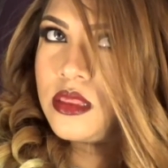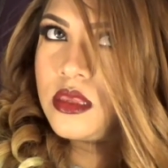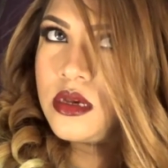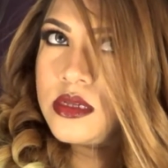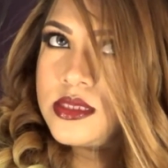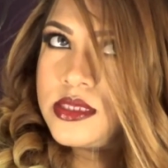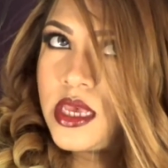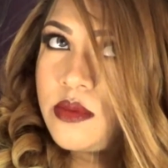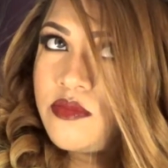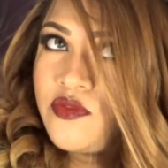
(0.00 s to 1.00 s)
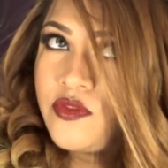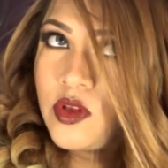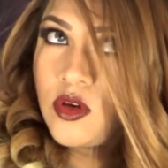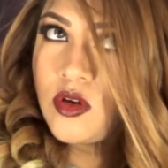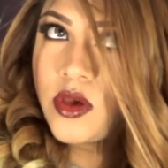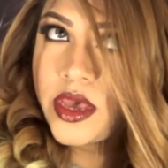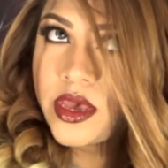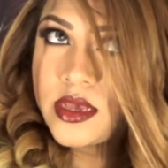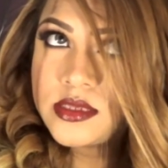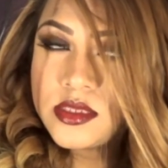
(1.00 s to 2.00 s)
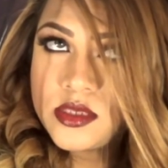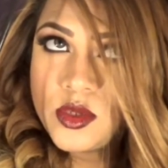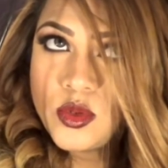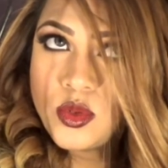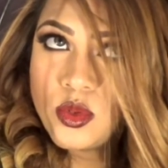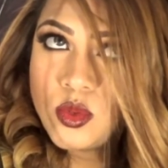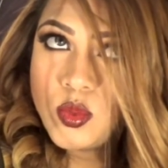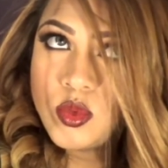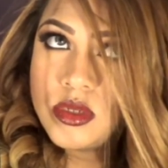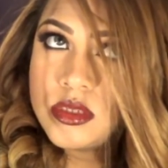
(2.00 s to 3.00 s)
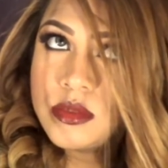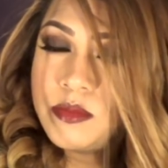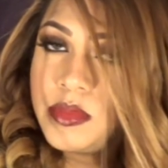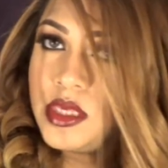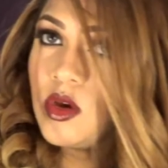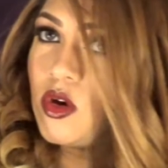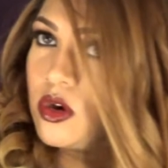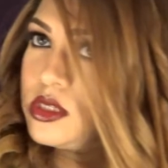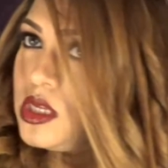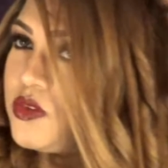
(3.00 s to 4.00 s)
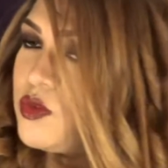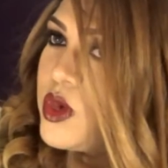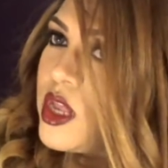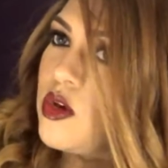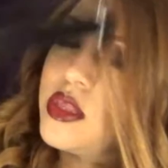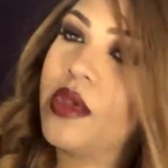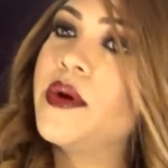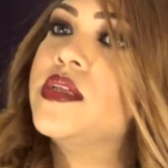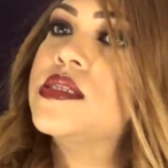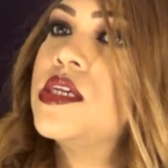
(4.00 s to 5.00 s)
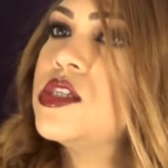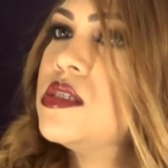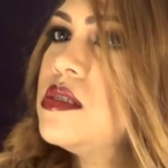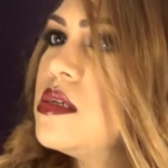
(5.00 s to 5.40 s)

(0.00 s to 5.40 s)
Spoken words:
the same floor as you would be on if you get out the MRT station.